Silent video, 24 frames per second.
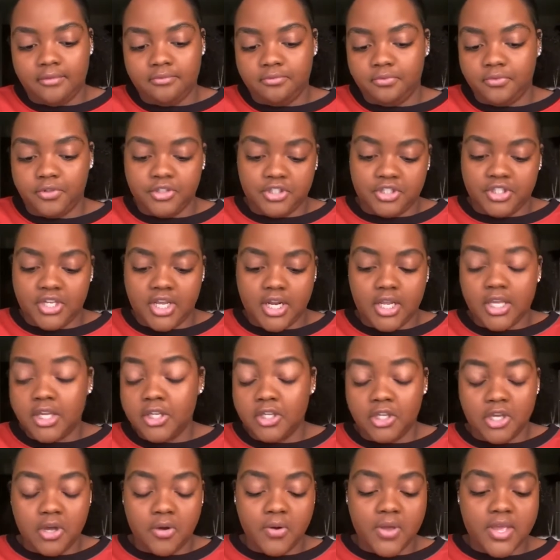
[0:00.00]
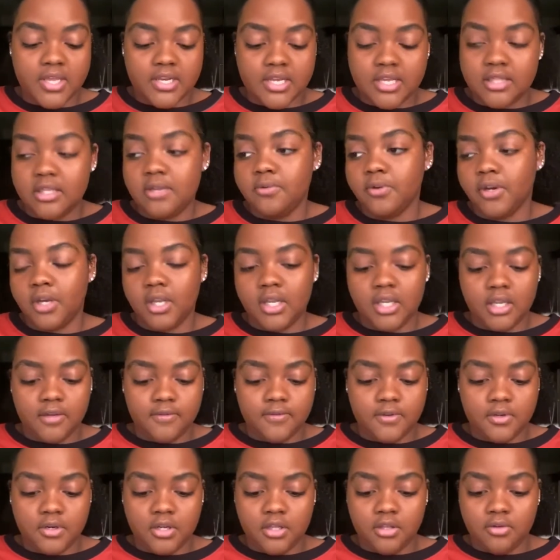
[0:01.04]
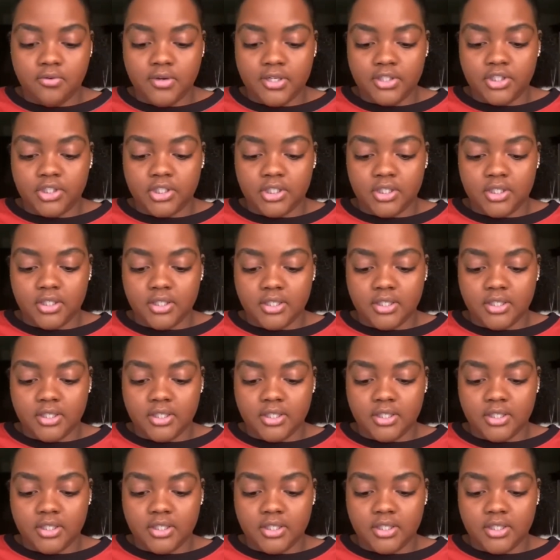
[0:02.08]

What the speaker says: we're just gonna go it, and then we're gonna give you another question,